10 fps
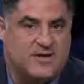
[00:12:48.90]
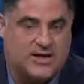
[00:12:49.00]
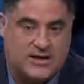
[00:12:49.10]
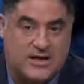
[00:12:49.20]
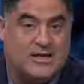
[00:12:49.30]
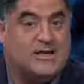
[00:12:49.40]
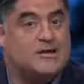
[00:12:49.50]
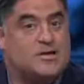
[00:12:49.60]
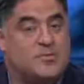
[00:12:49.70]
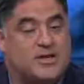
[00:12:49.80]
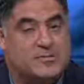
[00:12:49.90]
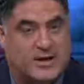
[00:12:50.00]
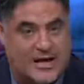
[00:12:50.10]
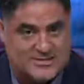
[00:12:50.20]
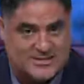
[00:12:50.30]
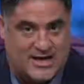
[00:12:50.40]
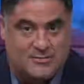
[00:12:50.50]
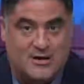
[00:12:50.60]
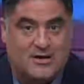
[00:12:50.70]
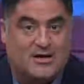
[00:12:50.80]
King. He nearly beat him last time.